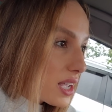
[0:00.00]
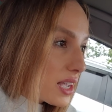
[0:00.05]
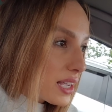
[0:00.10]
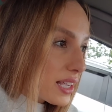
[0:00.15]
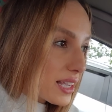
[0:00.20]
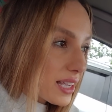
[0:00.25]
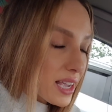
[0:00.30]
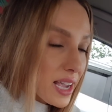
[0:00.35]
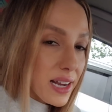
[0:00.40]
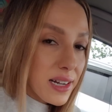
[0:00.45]

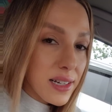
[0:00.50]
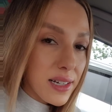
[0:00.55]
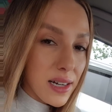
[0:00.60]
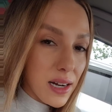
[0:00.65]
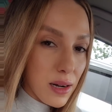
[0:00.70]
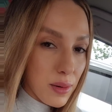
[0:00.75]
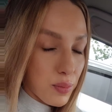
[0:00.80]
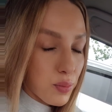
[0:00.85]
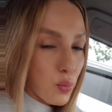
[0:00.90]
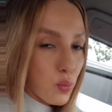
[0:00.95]
he ended
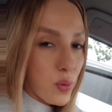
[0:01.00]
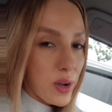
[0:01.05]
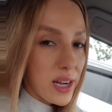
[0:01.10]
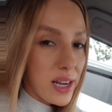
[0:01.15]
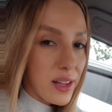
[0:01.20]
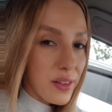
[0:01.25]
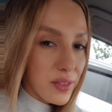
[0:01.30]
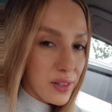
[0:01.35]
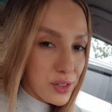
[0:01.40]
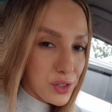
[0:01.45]
up
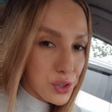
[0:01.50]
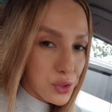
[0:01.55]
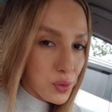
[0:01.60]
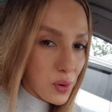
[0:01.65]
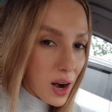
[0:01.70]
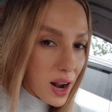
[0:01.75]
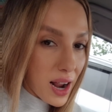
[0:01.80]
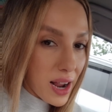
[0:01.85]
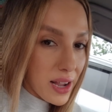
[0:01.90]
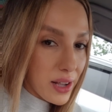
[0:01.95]
winning the
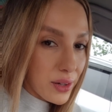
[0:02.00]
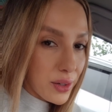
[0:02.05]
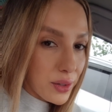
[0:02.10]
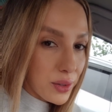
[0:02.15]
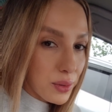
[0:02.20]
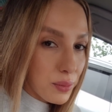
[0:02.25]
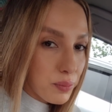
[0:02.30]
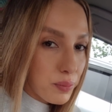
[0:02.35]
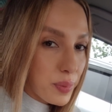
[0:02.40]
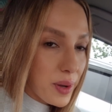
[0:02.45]

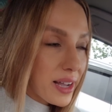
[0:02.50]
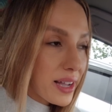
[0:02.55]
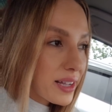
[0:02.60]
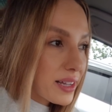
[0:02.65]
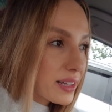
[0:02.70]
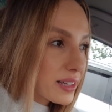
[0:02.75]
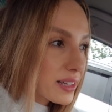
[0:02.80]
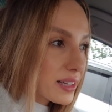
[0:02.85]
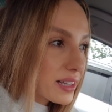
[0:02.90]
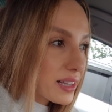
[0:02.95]
trial,
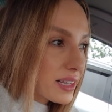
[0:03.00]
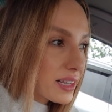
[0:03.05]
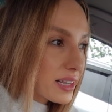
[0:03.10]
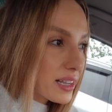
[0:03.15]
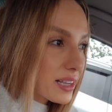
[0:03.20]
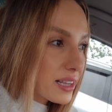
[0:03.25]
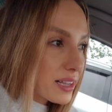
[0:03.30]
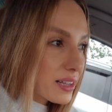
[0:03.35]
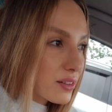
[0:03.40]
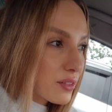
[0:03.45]
but
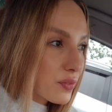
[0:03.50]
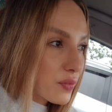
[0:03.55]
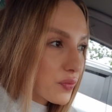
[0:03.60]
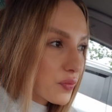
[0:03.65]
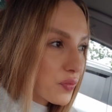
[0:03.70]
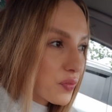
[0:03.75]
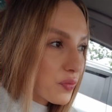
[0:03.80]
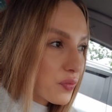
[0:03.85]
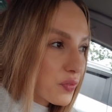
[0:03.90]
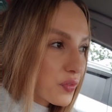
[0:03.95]

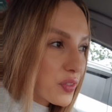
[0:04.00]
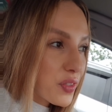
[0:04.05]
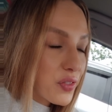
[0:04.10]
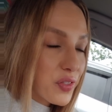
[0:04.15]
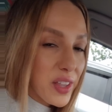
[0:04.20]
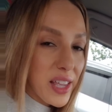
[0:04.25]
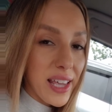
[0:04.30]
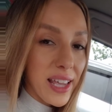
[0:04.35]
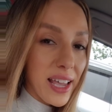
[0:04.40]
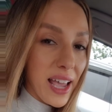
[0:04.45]

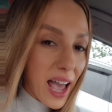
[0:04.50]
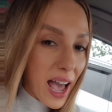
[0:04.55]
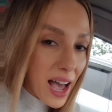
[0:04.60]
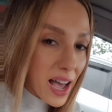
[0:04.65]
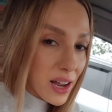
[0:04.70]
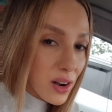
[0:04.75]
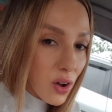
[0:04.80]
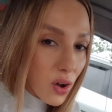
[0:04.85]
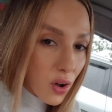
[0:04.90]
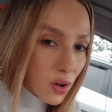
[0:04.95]
he
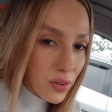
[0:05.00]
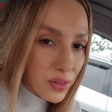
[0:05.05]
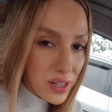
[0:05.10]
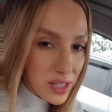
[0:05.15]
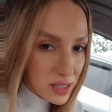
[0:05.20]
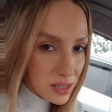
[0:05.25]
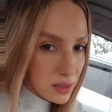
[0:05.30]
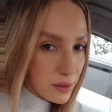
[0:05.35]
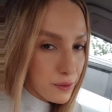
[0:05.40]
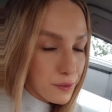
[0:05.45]
had all
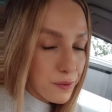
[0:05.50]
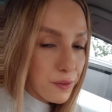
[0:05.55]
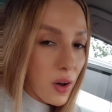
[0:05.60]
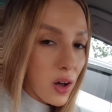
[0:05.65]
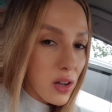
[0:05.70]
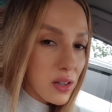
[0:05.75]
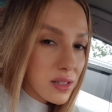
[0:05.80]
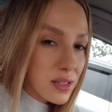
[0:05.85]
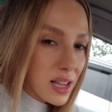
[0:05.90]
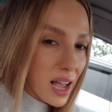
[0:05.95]
these
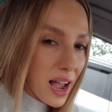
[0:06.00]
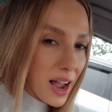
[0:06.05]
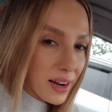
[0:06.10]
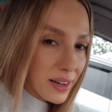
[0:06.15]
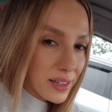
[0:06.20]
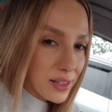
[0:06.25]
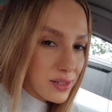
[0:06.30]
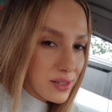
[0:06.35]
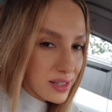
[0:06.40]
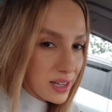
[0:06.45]
false
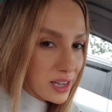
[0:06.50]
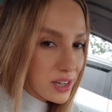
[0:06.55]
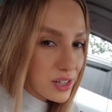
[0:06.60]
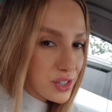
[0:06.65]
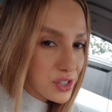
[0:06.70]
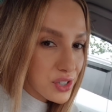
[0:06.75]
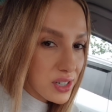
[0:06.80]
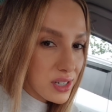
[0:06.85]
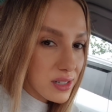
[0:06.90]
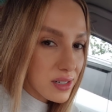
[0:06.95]

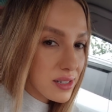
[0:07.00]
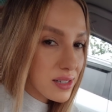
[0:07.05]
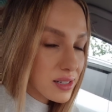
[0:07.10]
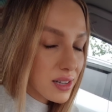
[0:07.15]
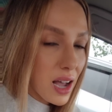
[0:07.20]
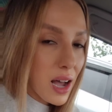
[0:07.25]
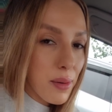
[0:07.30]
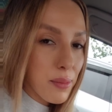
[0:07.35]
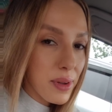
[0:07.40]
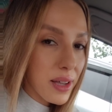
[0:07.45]
accusations
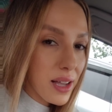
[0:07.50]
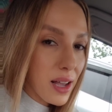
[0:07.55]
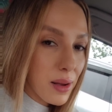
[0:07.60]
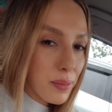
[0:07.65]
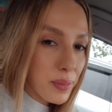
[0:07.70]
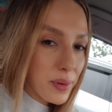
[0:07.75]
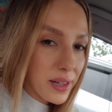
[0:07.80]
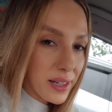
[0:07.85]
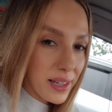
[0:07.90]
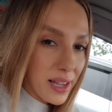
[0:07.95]
coming
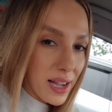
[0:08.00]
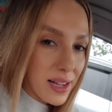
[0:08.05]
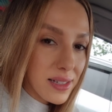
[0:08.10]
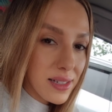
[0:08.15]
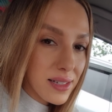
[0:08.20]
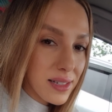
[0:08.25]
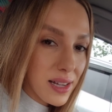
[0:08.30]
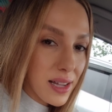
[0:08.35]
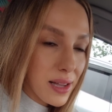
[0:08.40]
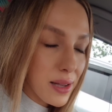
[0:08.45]
up
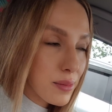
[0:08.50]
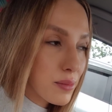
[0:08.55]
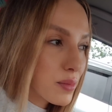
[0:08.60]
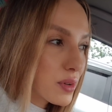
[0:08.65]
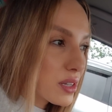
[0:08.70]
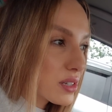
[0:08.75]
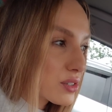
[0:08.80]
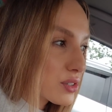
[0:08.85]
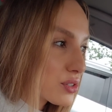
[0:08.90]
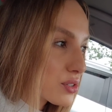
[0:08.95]
against him.
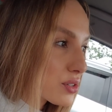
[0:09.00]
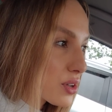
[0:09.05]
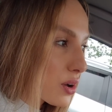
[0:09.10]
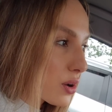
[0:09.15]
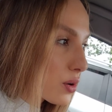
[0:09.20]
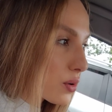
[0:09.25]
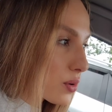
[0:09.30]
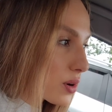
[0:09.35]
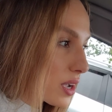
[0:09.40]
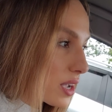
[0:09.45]

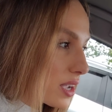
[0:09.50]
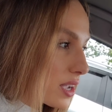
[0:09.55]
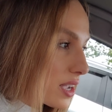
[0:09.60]
So